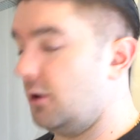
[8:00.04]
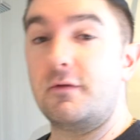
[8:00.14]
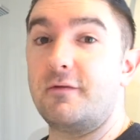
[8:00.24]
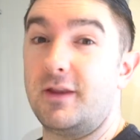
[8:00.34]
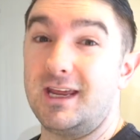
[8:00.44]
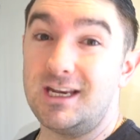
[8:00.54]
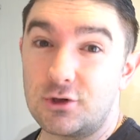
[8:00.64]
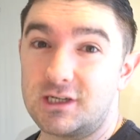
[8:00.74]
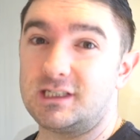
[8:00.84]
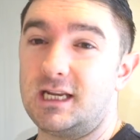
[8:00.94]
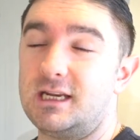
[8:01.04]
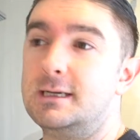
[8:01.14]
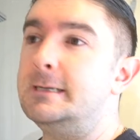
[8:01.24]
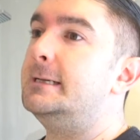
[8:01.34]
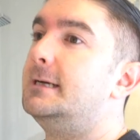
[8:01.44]
Hope you found that
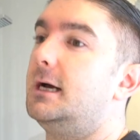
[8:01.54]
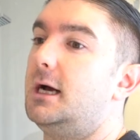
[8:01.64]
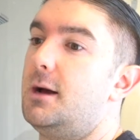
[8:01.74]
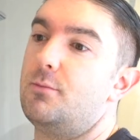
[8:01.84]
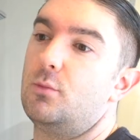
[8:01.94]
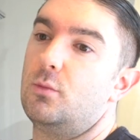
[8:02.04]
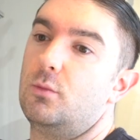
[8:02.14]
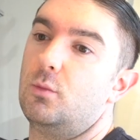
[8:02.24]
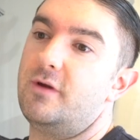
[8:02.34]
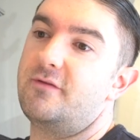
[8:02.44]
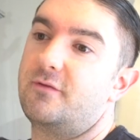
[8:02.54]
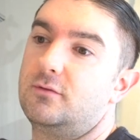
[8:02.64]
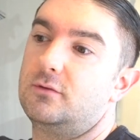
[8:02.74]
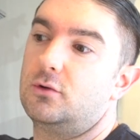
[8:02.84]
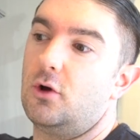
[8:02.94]
interesting. Um,
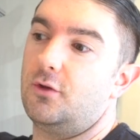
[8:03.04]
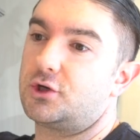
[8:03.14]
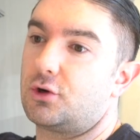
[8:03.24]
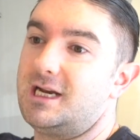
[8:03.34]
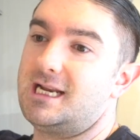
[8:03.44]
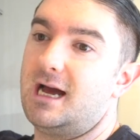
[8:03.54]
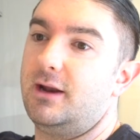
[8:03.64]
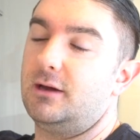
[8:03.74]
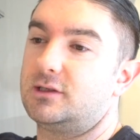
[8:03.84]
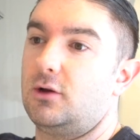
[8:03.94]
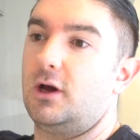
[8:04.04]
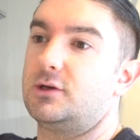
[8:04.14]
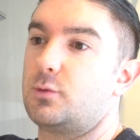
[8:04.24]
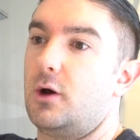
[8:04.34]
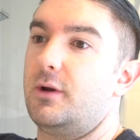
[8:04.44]
we've got the tree down
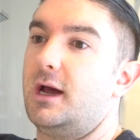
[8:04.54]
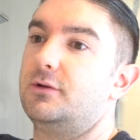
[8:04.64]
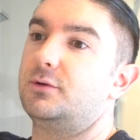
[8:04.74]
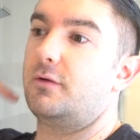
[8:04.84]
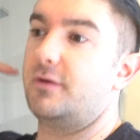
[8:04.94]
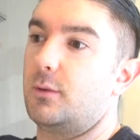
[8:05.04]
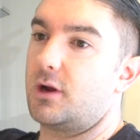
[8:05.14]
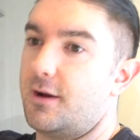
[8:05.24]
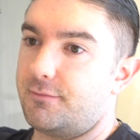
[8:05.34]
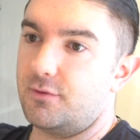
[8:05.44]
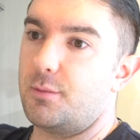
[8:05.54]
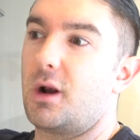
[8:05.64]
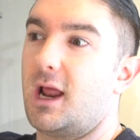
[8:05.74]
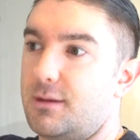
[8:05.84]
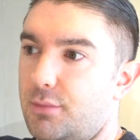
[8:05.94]
outside as well now, so I think we're going through the
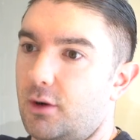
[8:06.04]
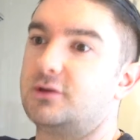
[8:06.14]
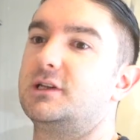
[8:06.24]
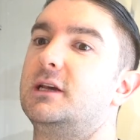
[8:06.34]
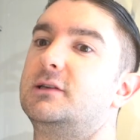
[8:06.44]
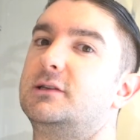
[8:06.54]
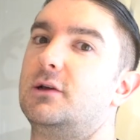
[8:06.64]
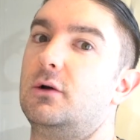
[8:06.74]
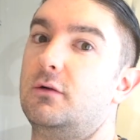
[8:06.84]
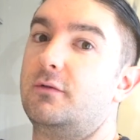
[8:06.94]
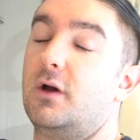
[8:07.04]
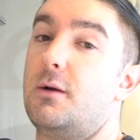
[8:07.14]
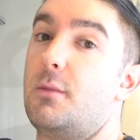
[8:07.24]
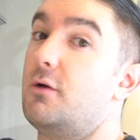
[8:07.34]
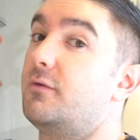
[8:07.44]
planning process of
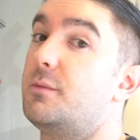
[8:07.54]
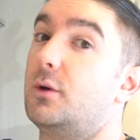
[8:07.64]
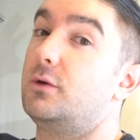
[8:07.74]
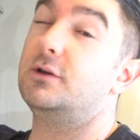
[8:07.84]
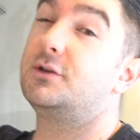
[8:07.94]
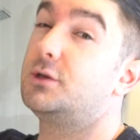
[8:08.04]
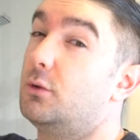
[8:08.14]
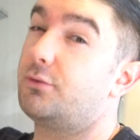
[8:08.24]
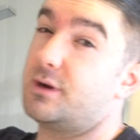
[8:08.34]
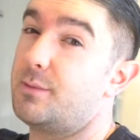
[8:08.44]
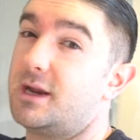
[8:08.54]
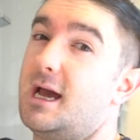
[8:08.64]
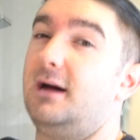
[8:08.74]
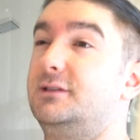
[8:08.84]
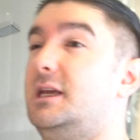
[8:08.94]
um, hopefully building a two or three bed
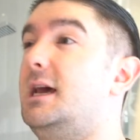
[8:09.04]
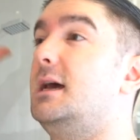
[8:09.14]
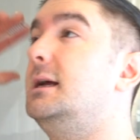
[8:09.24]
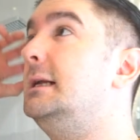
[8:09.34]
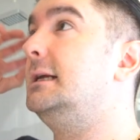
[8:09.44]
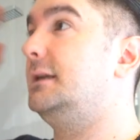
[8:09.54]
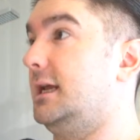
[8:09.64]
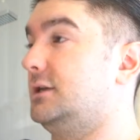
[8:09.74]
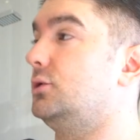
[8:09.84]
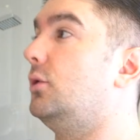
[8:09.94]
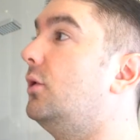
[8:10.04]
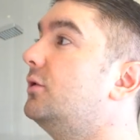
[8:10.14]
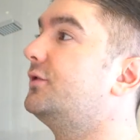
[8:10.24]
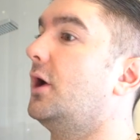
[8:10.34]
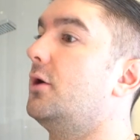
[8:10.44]
house there next
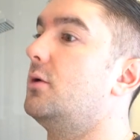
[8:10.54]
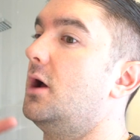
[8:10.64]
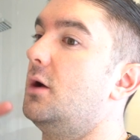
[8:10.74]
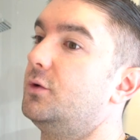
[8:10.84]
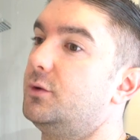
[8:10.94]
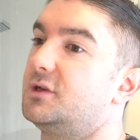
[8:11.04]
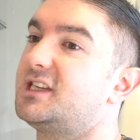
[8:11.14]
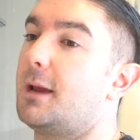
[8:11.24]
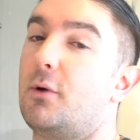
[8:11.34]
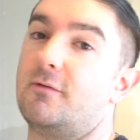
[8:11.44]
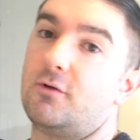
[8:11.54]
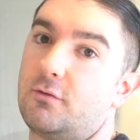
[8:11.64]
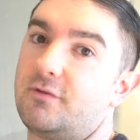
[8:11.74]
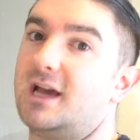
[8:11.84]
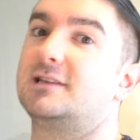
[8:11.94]
door. So uh, we'll do a separate
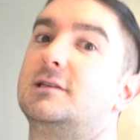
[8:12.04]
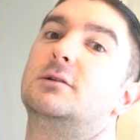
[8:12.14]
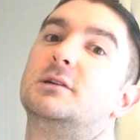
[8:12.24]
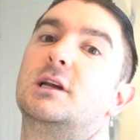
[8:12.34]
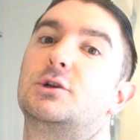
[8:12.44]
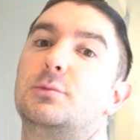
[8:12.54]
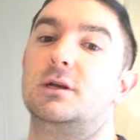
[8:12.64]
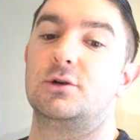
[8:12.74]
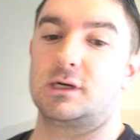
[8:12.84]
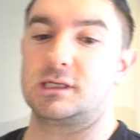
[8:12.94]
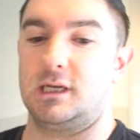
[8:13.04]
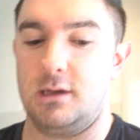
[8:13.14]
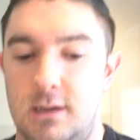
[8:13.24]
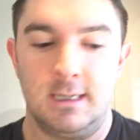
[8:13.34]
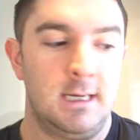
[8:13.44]
vlog for that series. that should be
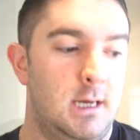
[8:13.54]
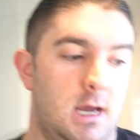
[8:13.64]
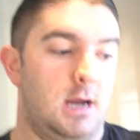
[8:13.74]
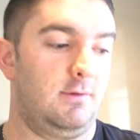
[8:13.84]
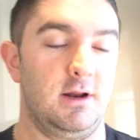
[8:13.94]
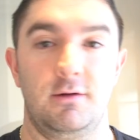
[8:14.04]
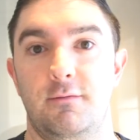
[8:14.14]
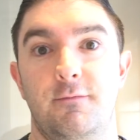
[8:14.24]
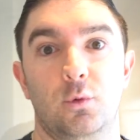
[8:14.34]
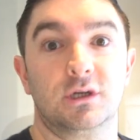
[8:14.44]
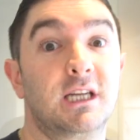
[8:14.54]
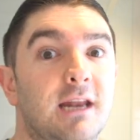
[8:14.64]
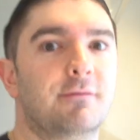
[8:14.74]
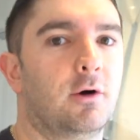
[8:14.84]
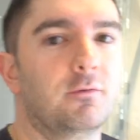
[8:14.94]
interesting. Uh, really looking forward to
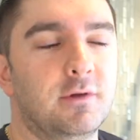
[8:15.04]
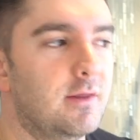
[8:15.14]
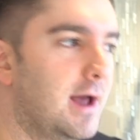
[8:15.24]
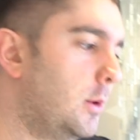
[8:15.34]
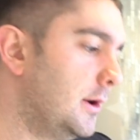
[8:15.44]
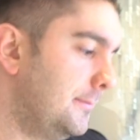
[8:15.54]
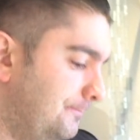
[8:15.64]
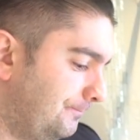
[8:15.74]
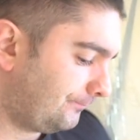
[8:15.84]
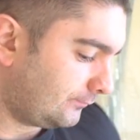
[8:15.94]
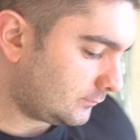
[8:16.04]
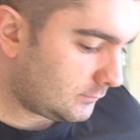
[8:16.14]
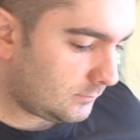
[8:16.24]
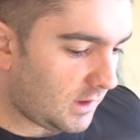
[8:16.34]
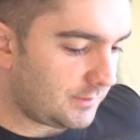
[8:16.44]
getting involved in that one.
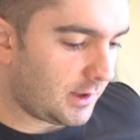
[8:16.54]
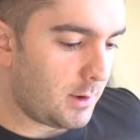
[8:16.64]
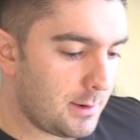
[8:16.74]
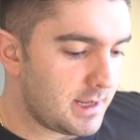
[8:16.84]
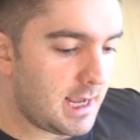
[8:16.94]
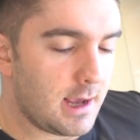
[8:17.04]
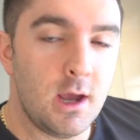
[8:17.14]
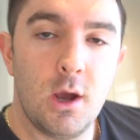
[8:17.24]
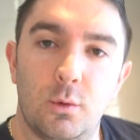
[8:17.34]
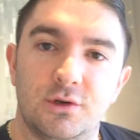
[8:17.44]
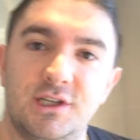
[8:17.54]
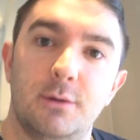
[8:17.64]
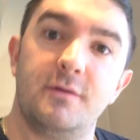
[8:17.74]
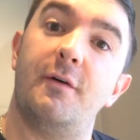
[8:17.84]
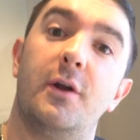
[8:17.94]
So um, yeah, we'll see
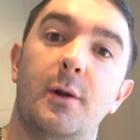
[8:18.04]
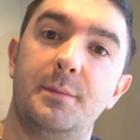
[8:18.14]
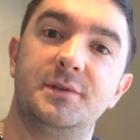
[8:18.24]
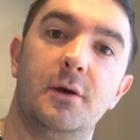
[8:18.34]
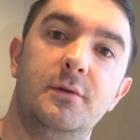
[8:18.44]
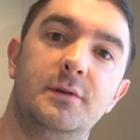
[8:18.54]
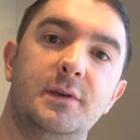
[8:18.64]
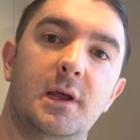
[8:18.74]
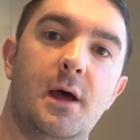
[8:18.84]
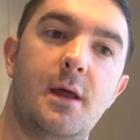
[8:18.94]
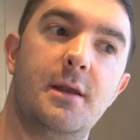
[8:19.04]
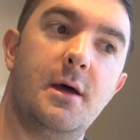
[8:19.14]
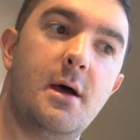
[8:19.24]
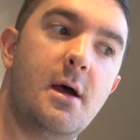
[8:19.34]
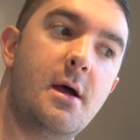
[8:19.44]
you in the final episode, and
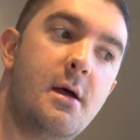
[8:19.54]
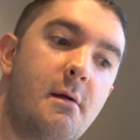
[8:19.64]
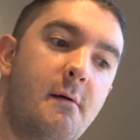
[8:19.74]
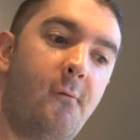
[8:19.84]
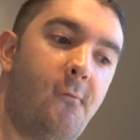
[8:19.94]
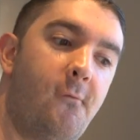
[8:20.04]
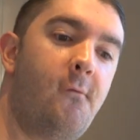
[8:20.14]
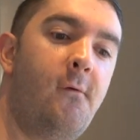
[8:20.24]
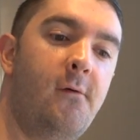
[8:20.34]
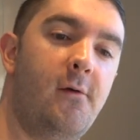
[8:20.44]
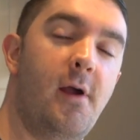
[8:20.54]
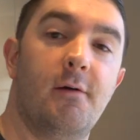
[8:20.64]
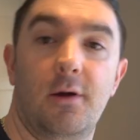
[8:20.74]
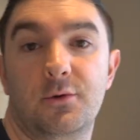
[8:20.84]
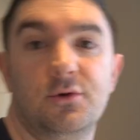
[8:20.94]
uh, yeah,
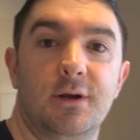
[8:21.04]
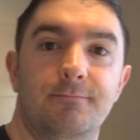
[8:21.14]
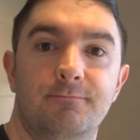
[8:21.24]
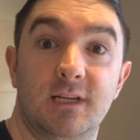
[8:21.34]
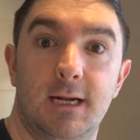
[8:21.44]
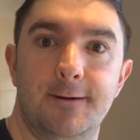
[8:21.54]
hope you enjoyed it. See you